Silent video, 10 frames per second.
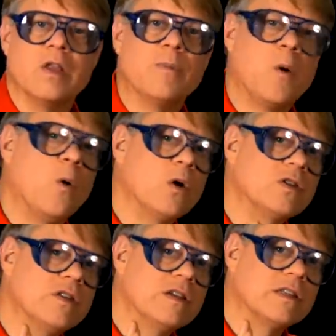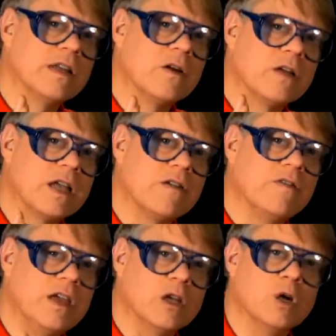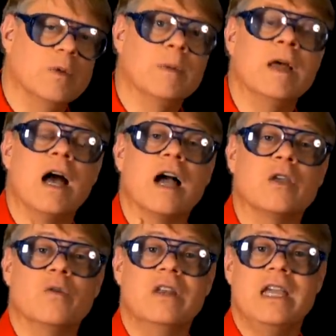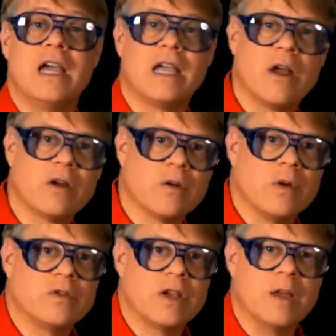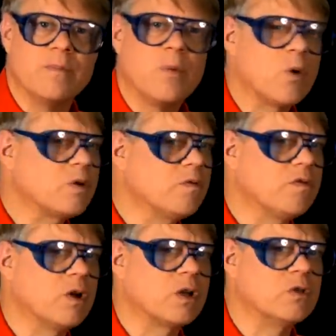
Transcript: The pores in this layer give the aluminum a unique characteristic important for a